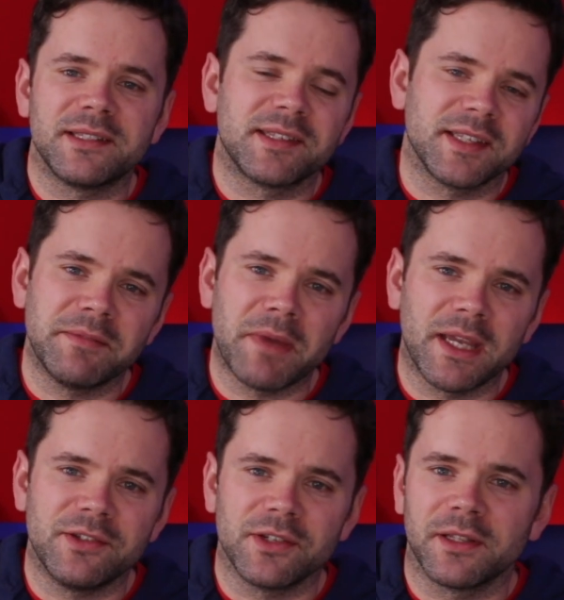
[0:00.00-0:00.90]
to C
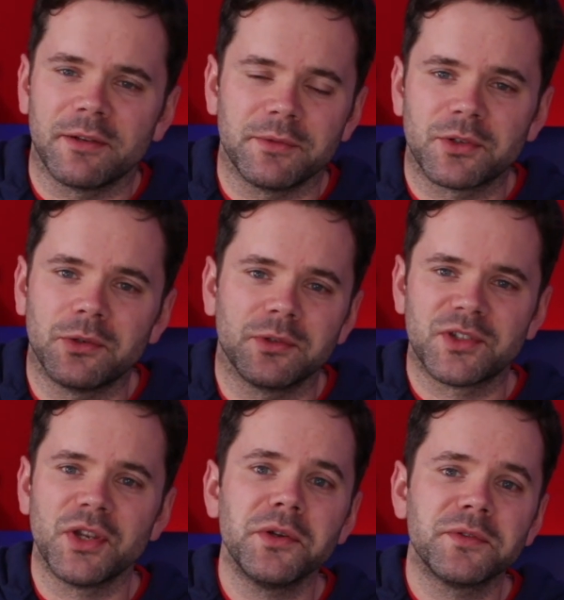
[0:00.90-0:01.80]
major. That was chord
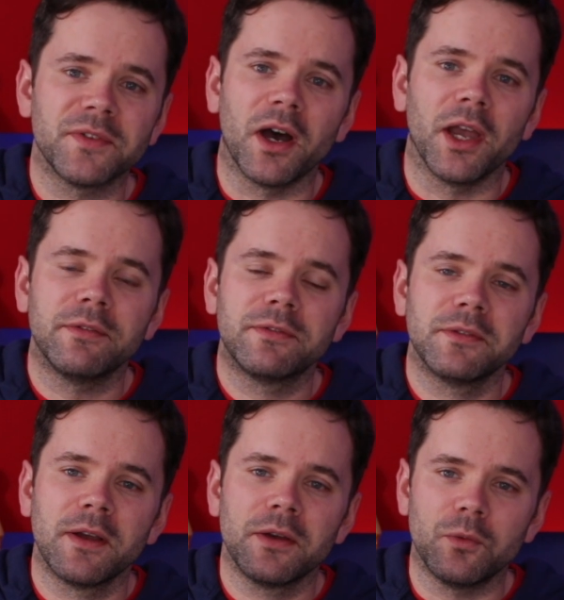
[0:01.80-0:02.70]
2, 5,
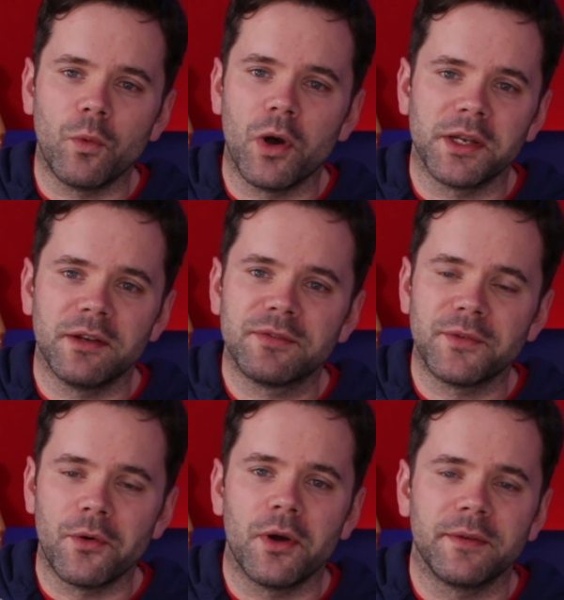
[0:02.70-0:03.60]
1 and
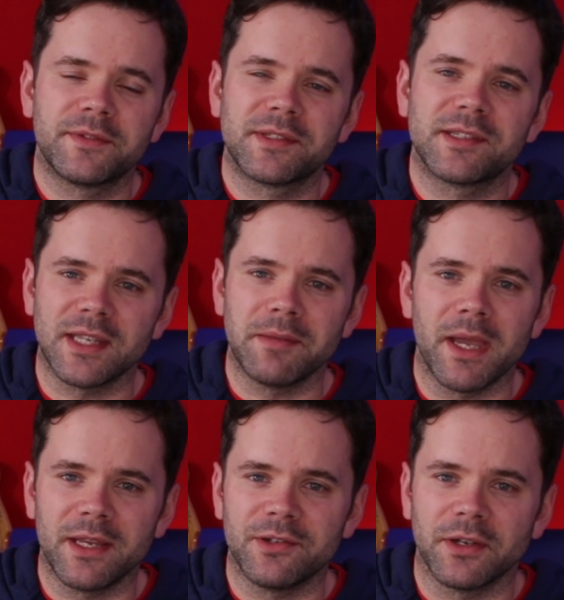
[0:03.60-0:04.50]
4 of C
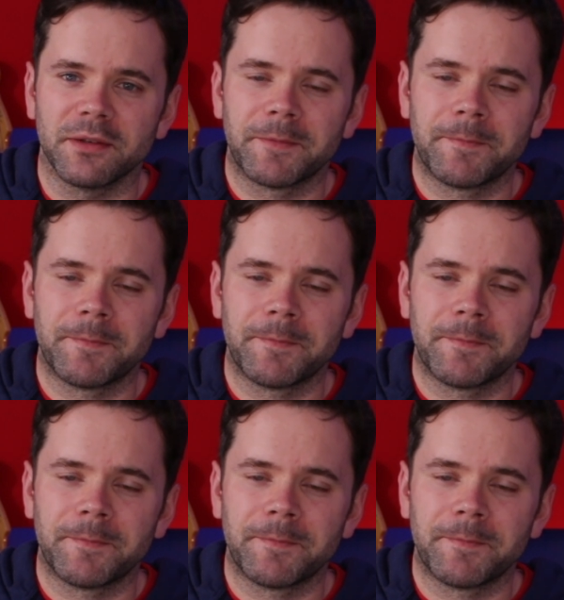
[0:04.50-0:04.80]
major.